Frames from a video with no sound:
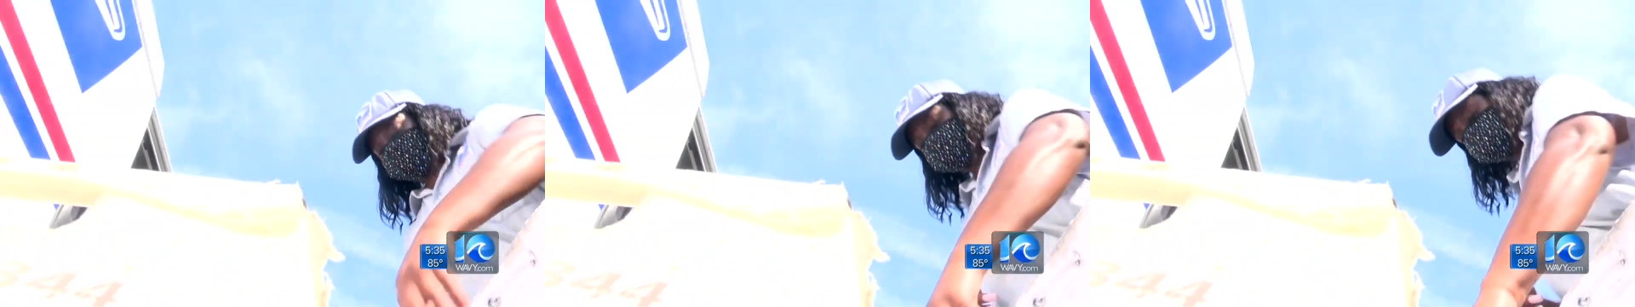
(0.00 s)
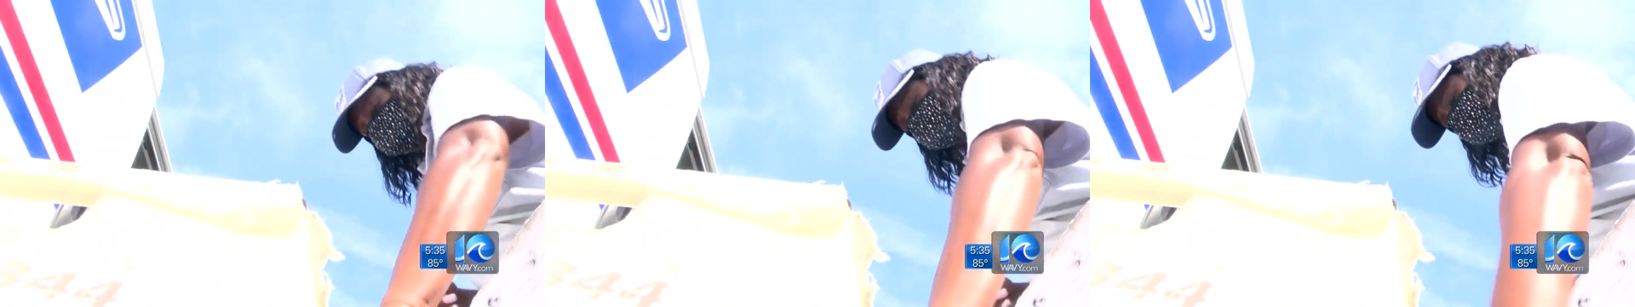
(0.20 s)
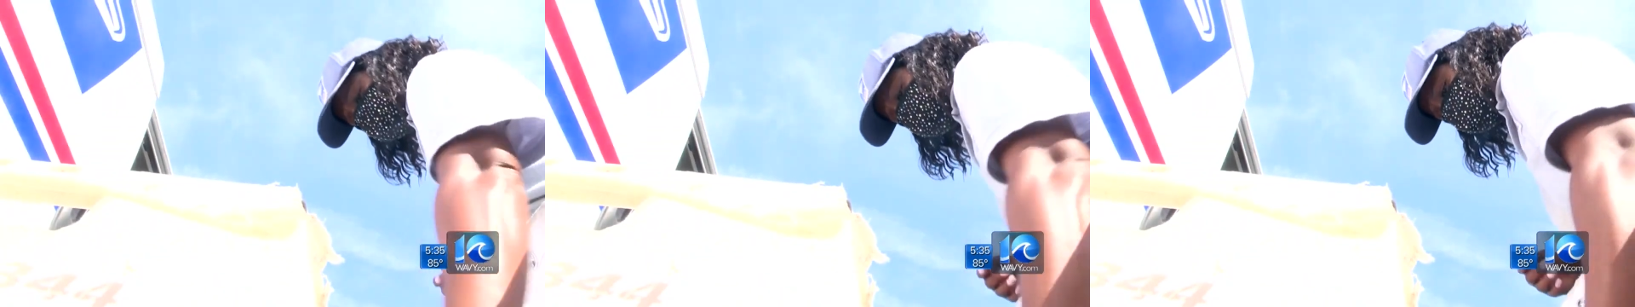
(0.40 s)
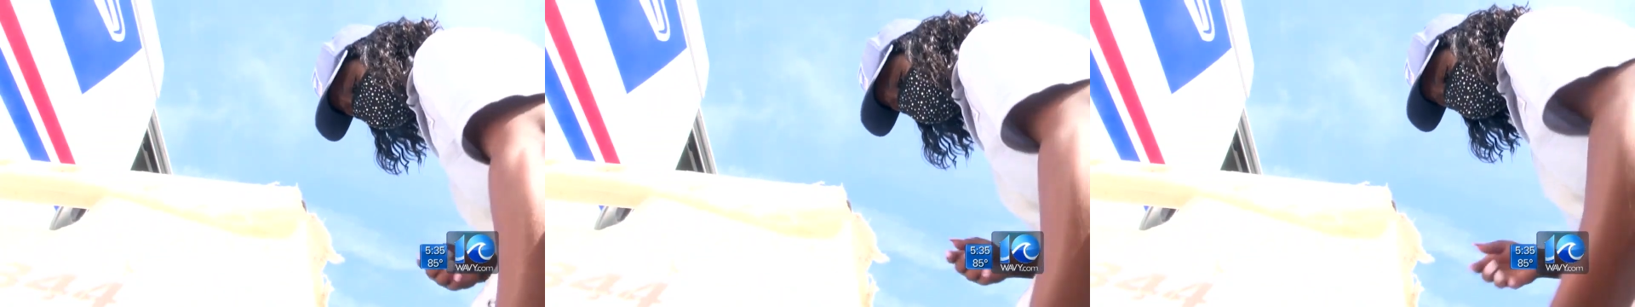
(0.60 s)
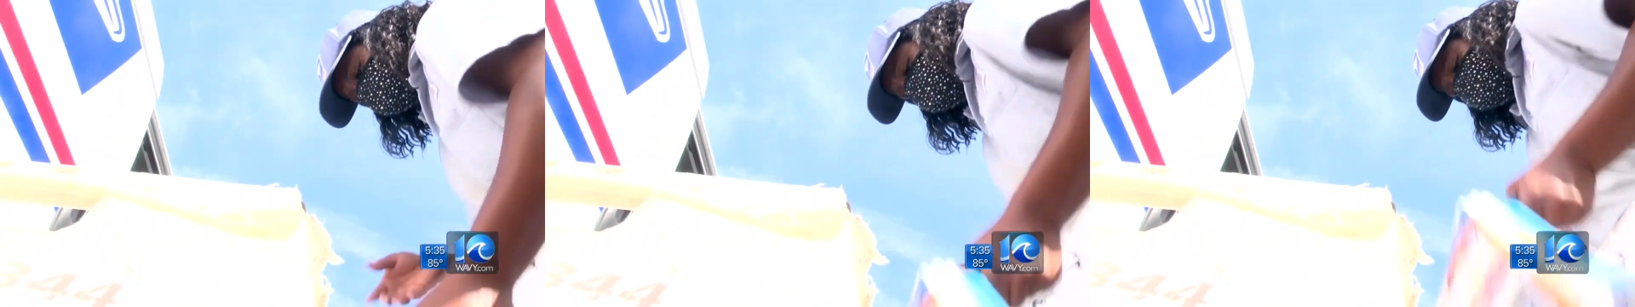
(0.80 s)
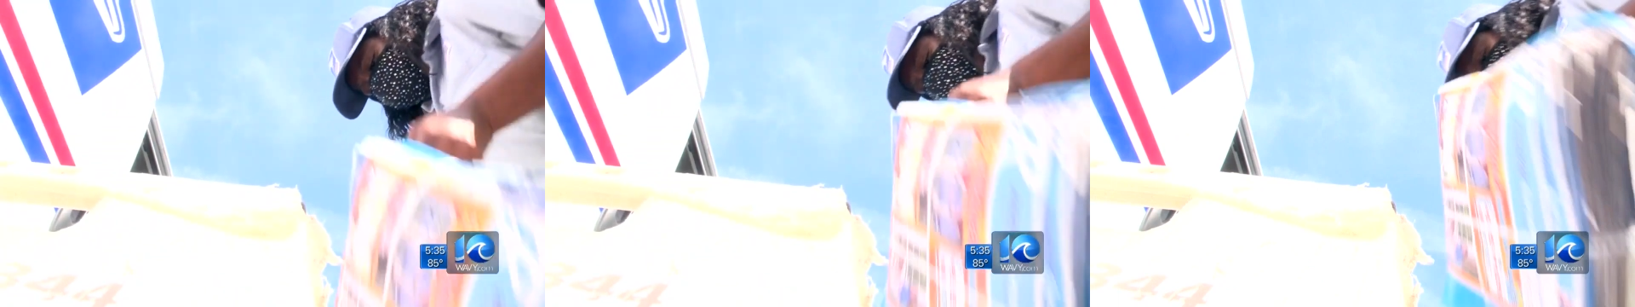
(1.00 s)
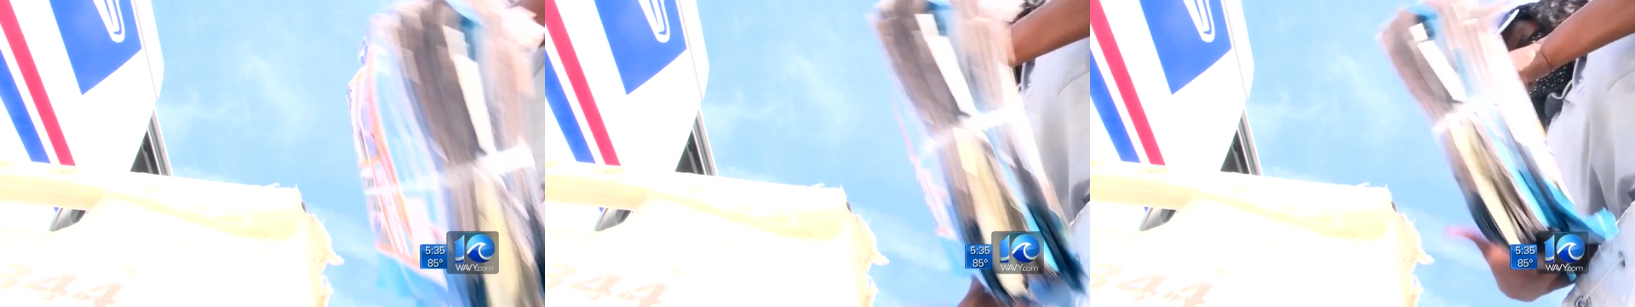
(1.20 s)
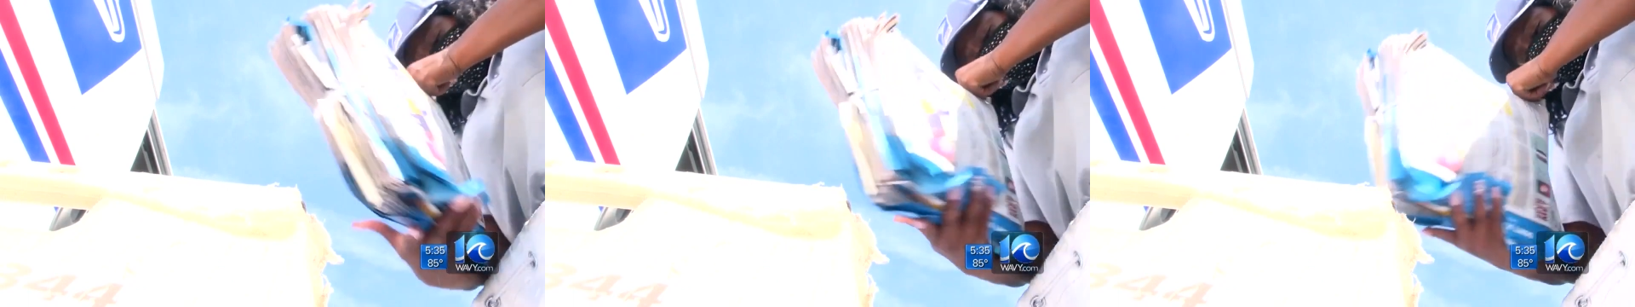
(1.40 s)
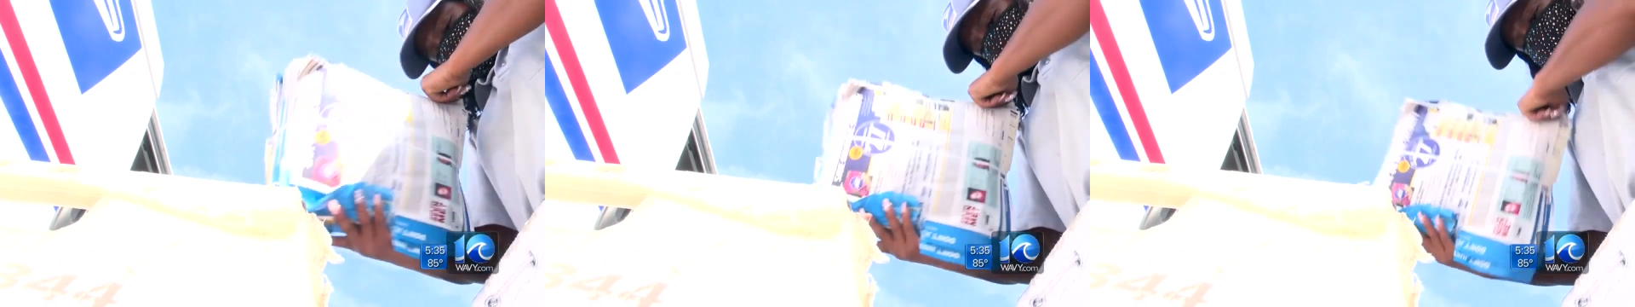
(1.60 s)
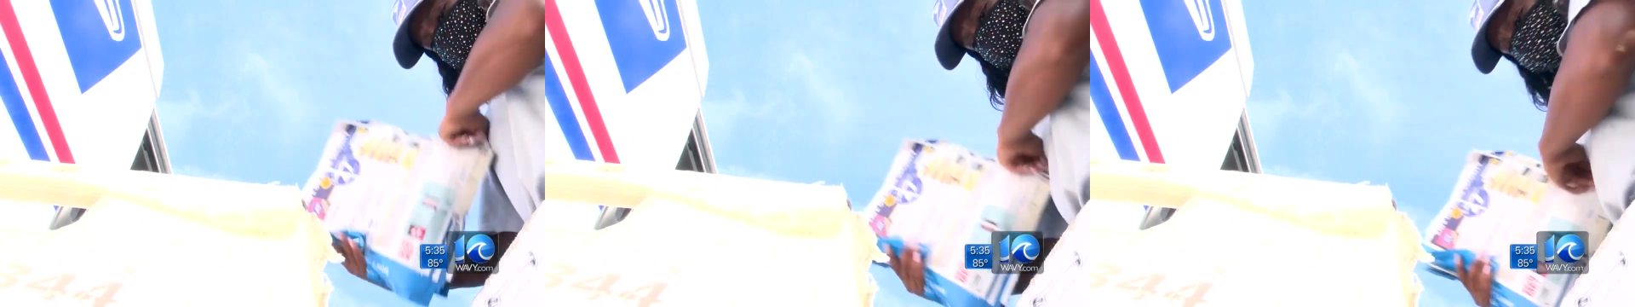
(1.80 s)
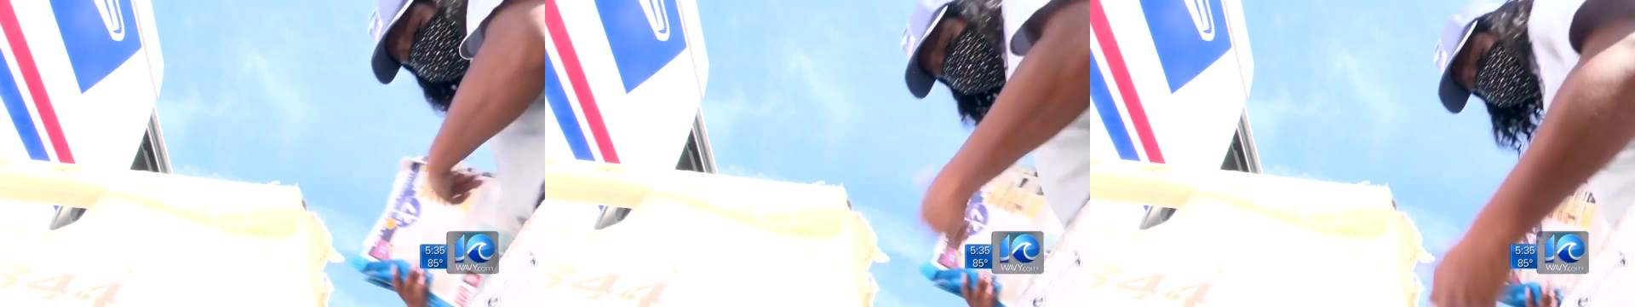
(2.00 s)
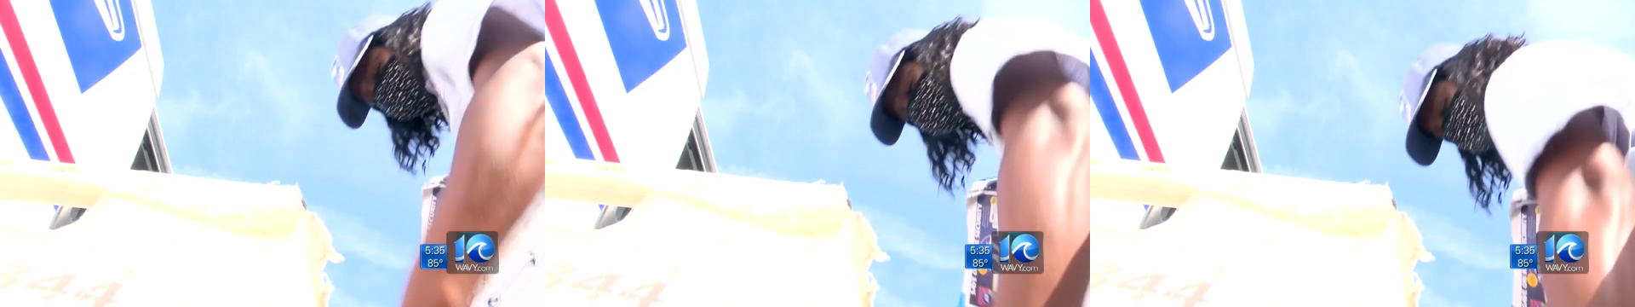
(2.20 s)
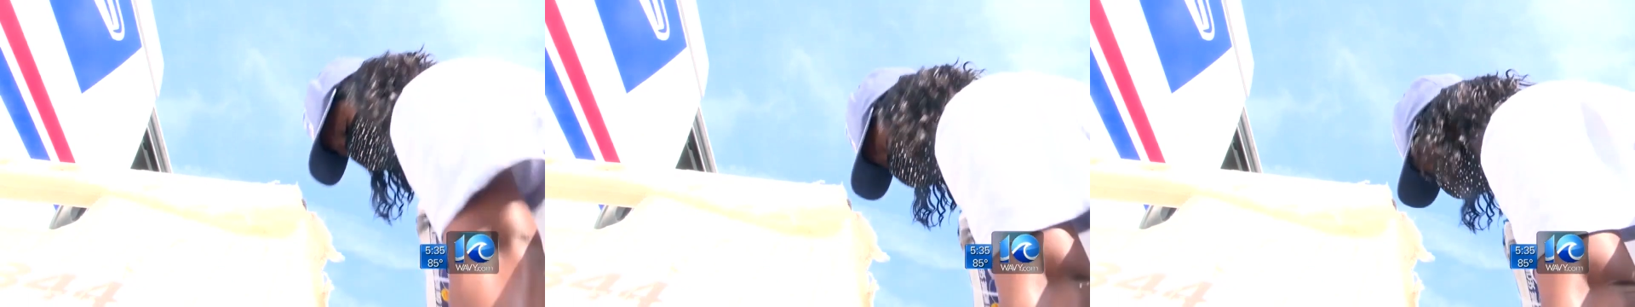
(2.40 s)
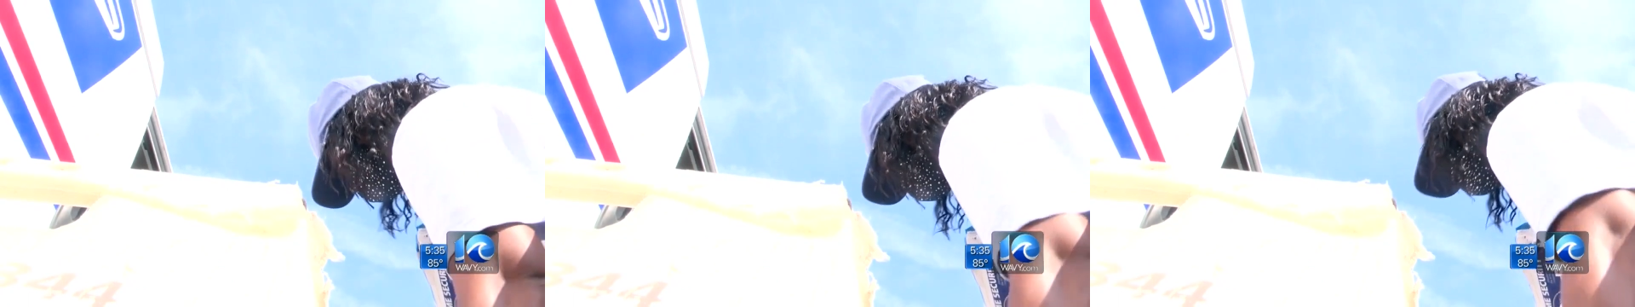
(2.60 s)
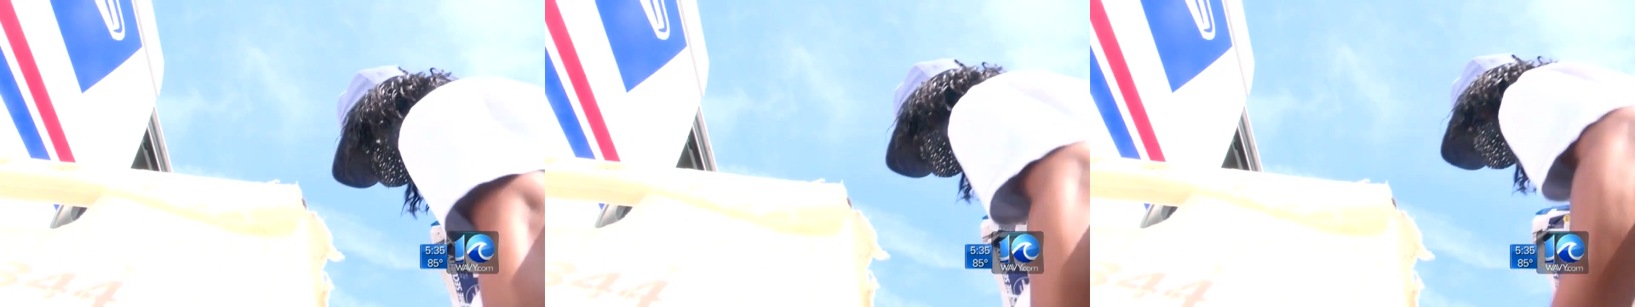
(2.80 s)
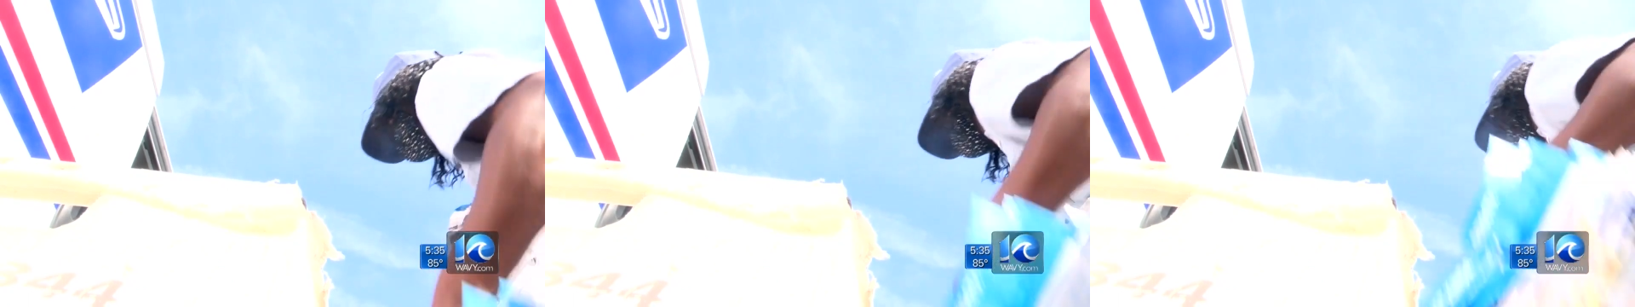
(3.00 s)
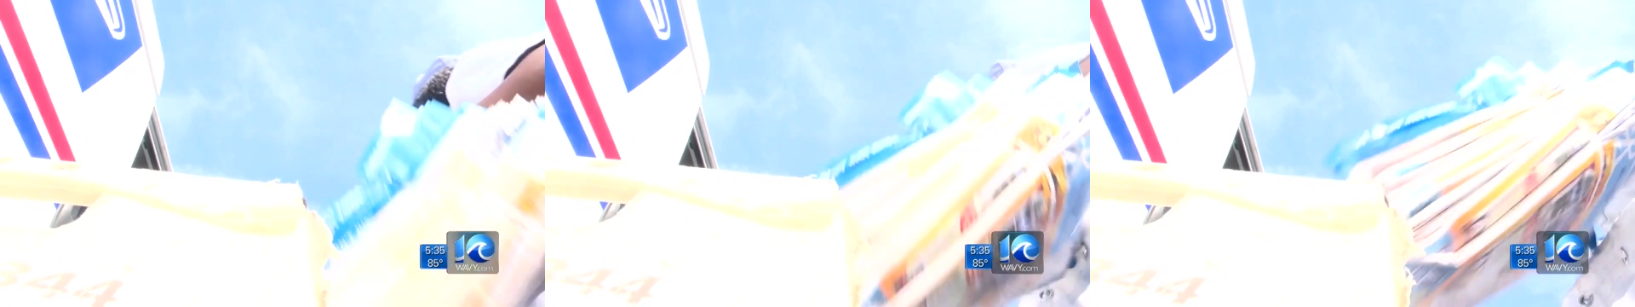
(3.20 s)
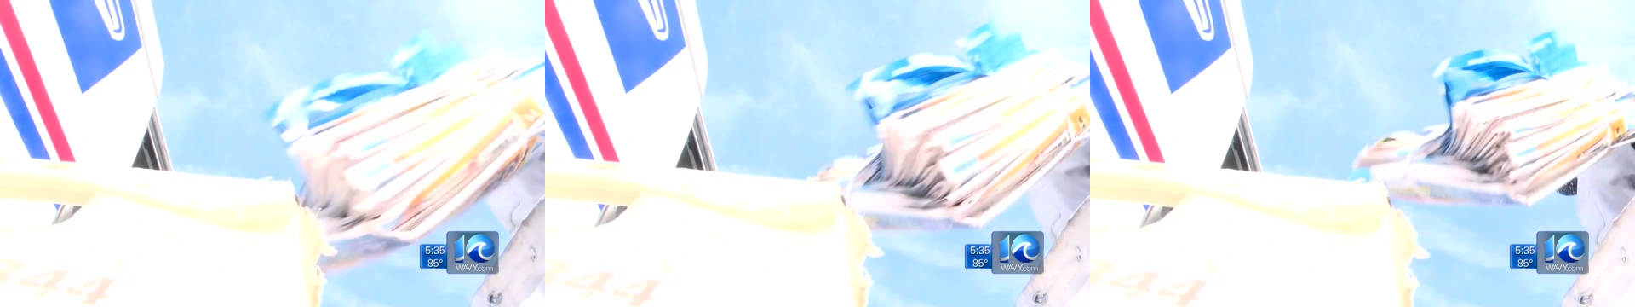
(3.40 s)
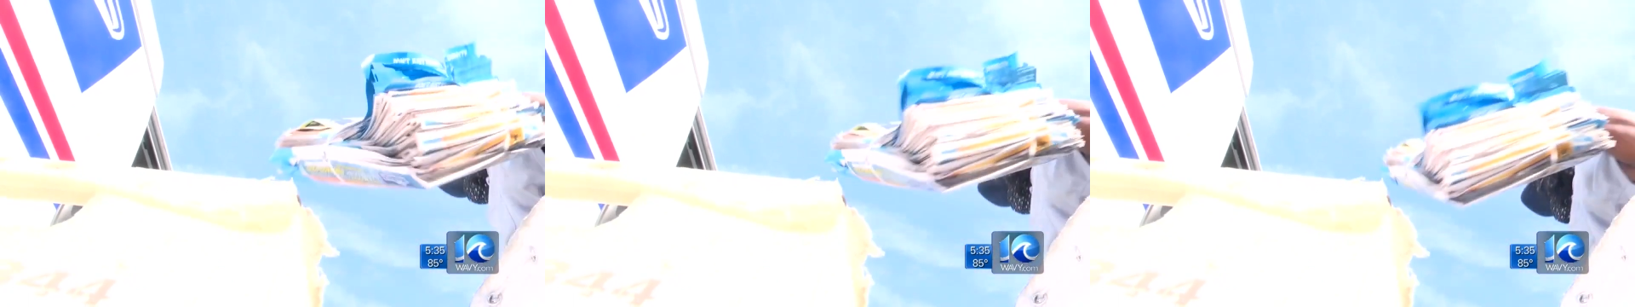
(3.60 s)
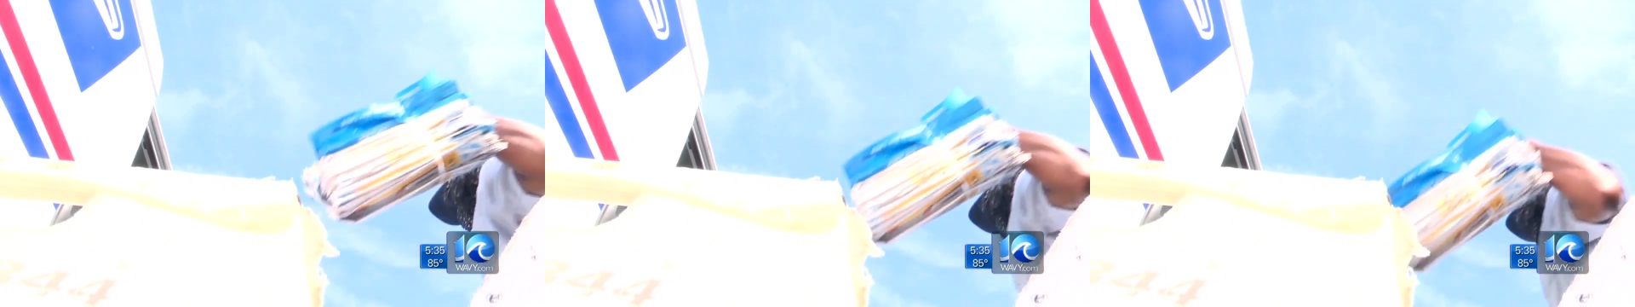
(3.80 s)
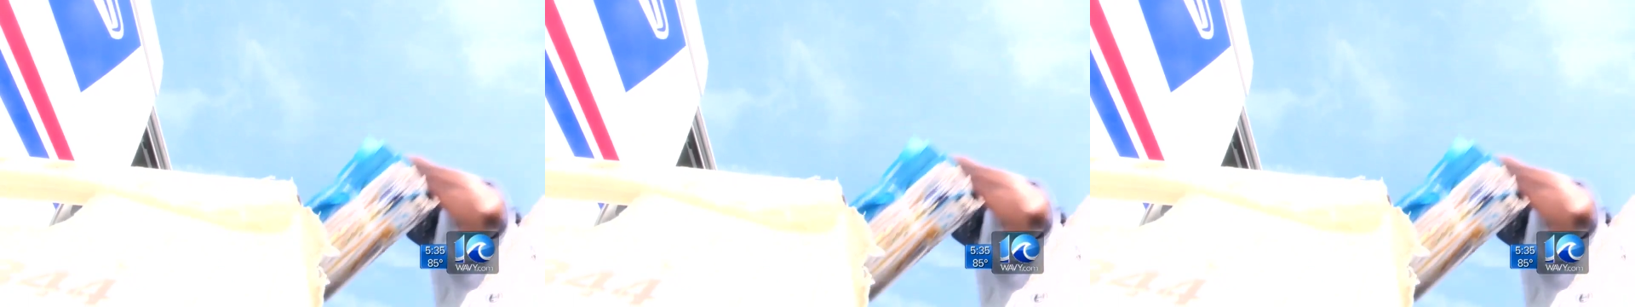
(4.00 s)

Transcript: Nobody's mouth can be seen.